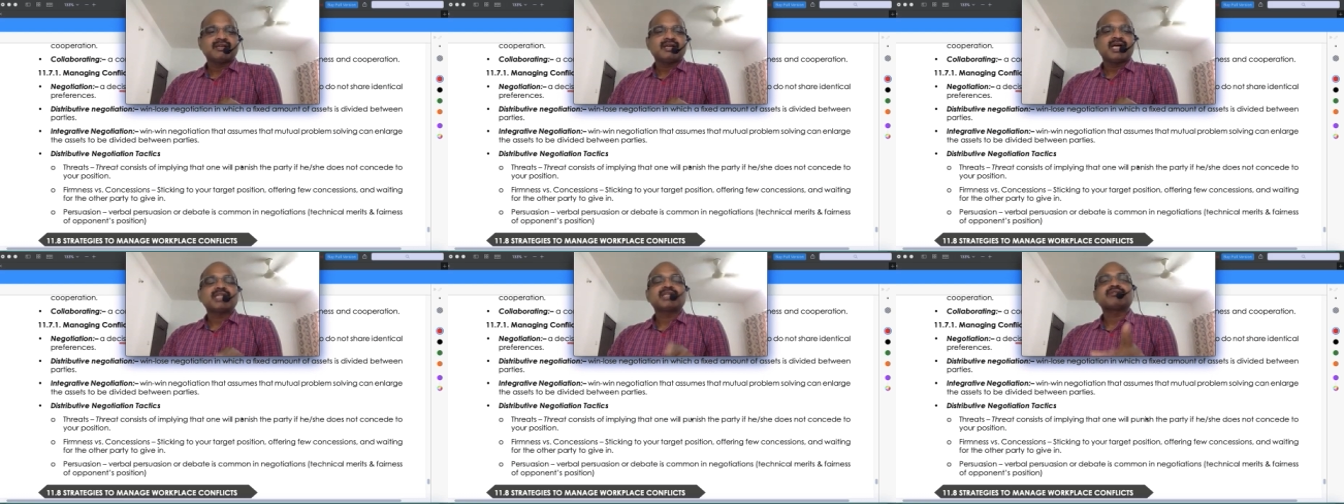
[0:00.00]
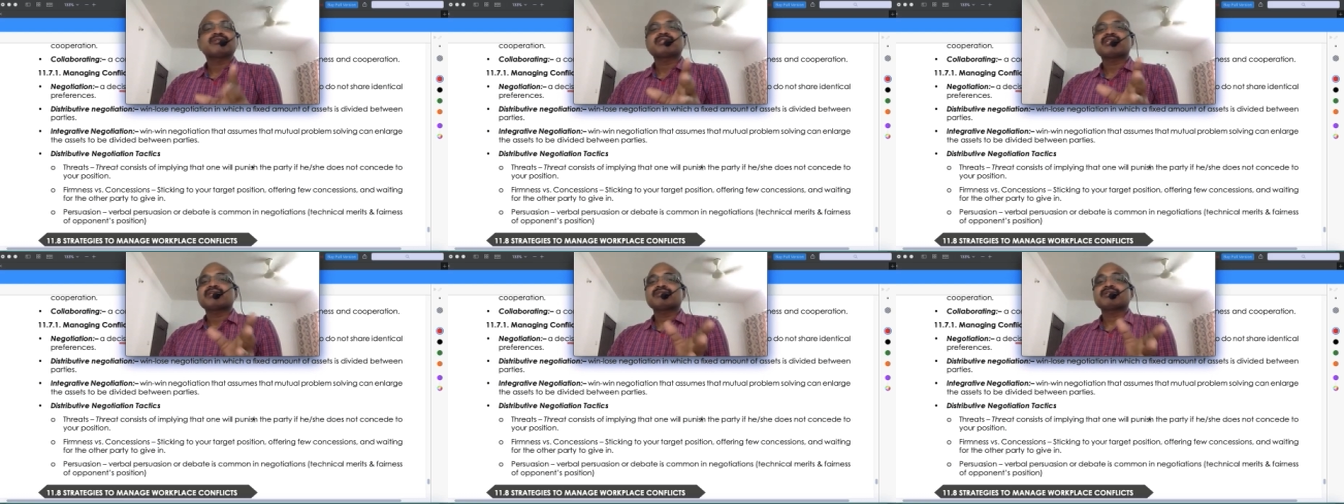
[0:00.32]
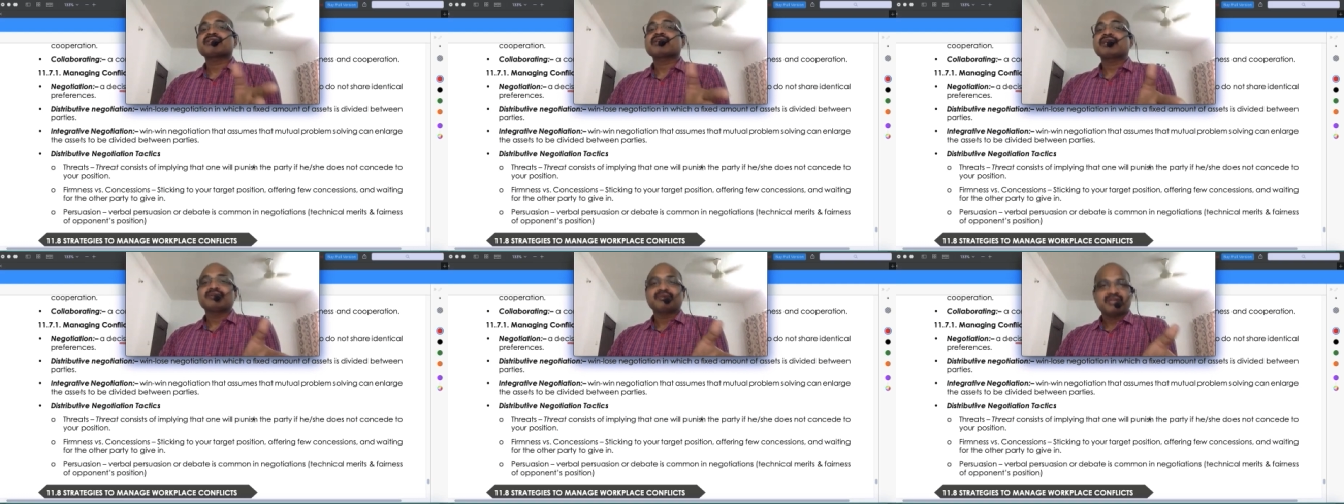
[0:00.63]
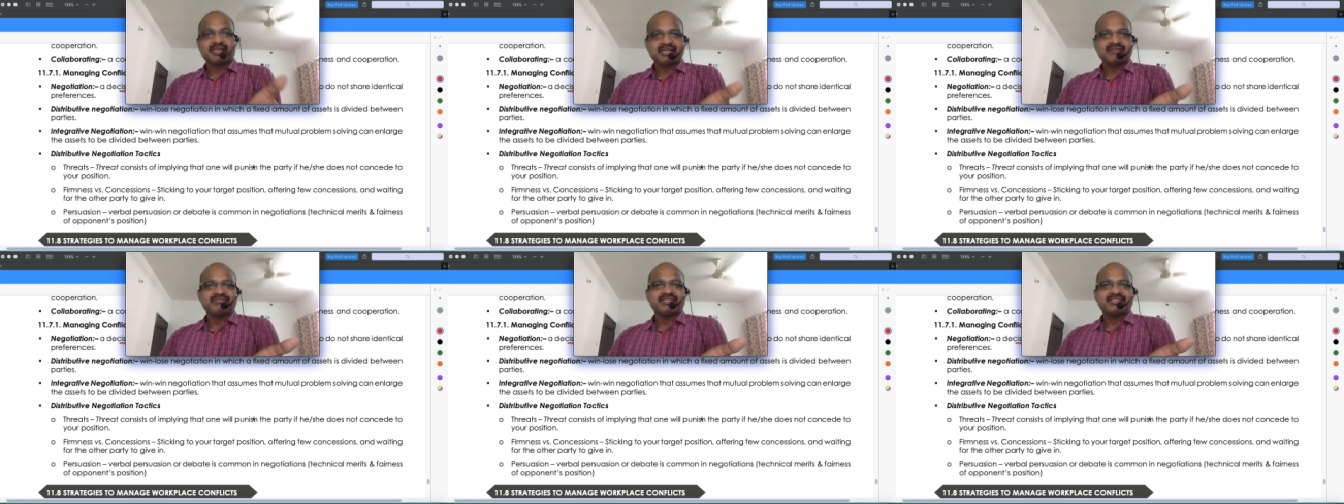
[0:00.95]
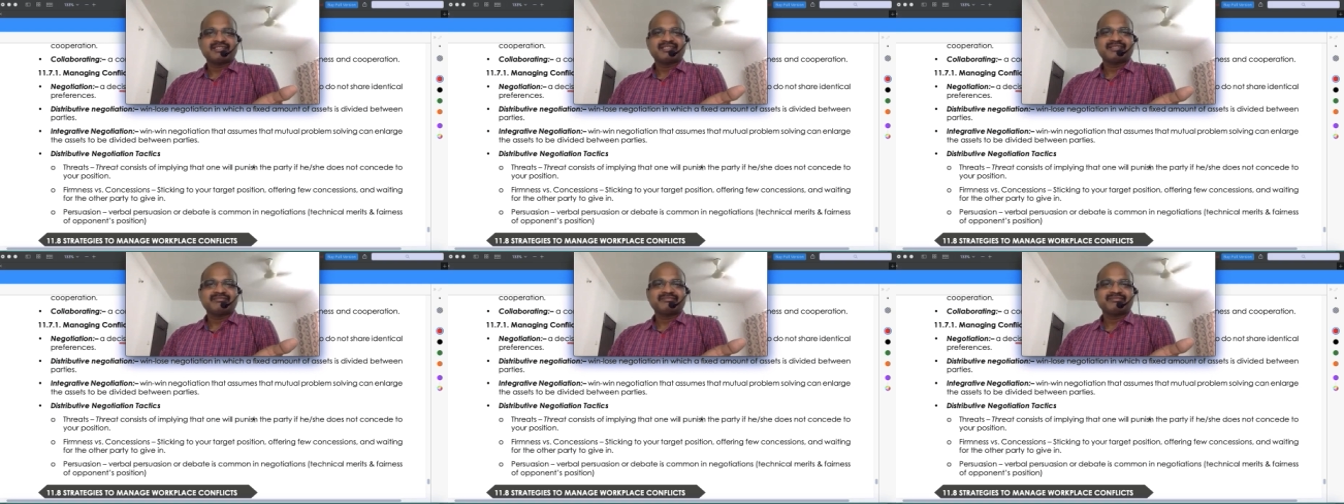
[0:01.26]
otherwise i will try to
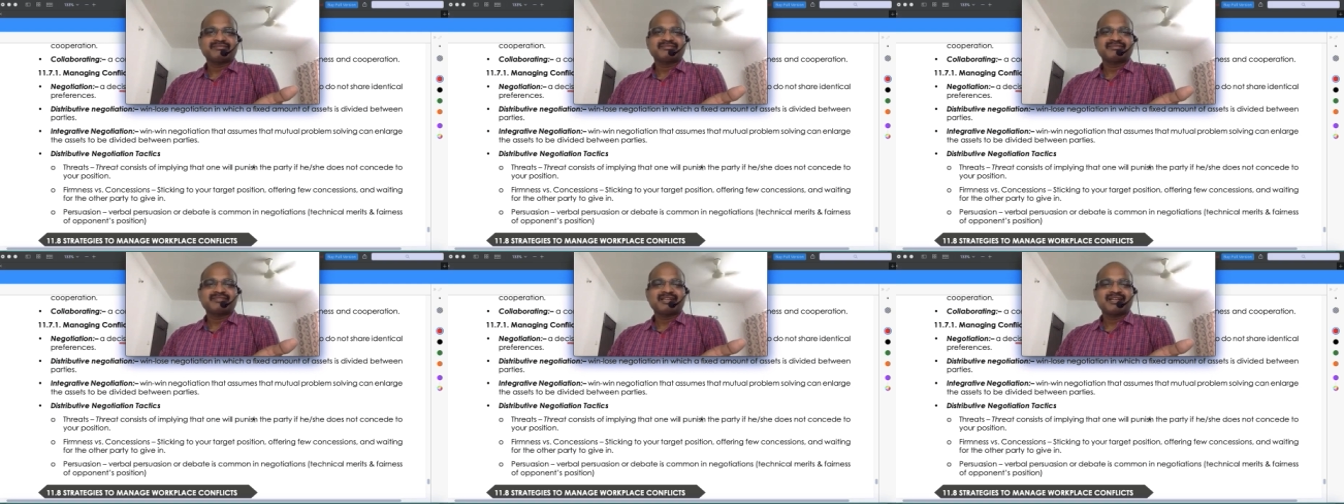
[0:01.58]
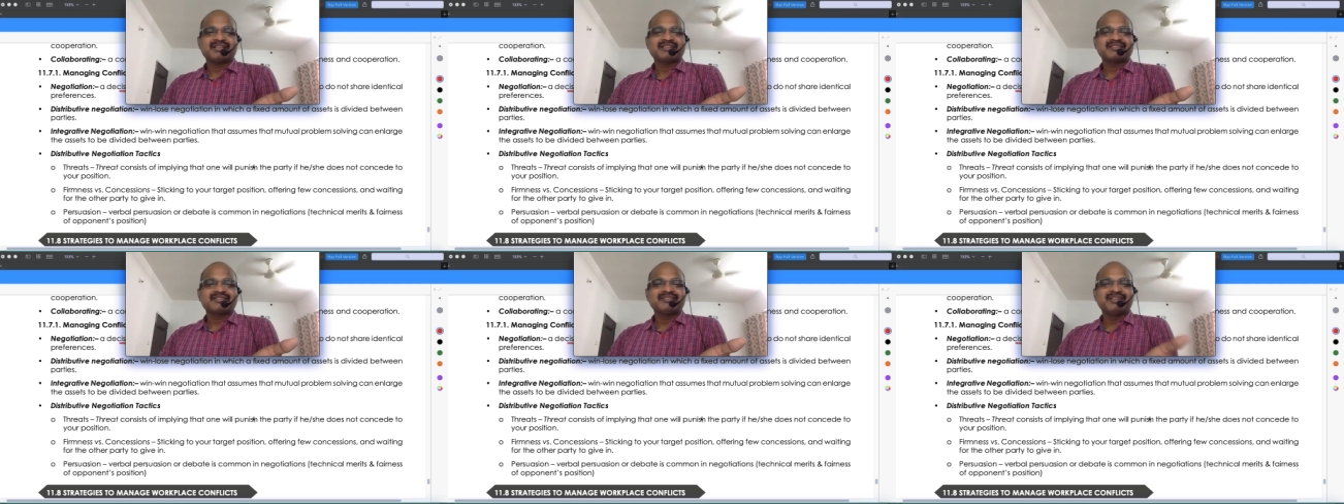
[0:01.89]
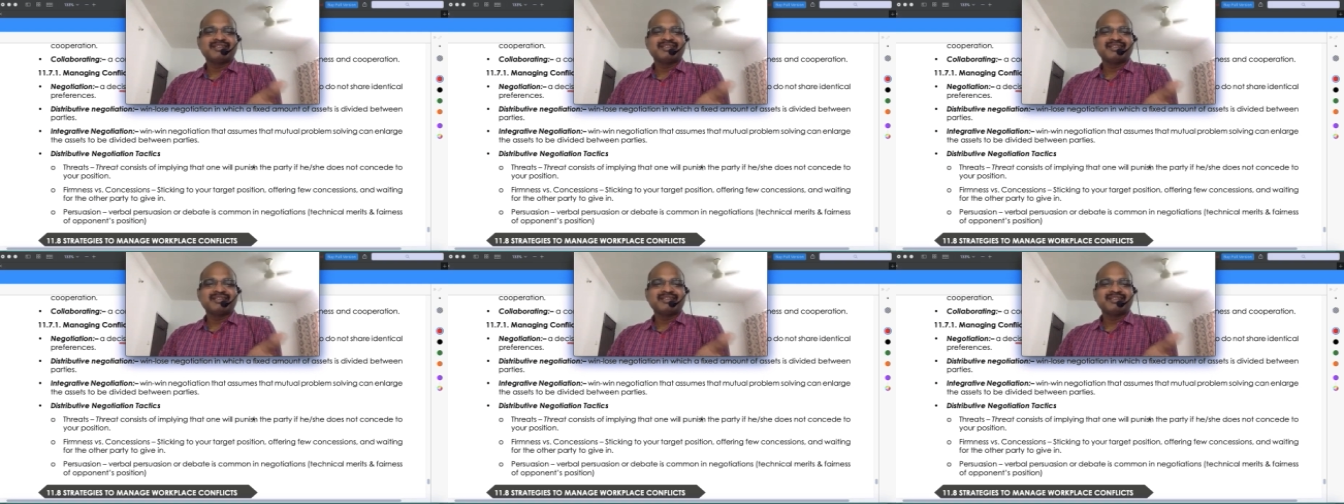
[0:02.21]
convince him understood